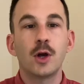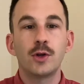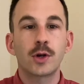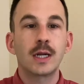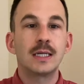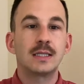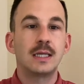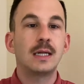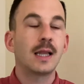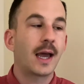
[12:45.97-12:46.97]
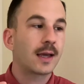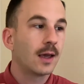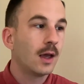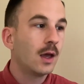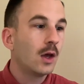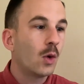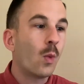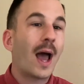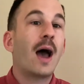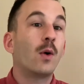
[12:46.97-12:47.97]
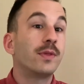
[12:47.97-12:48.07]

you're gonna see like, wow,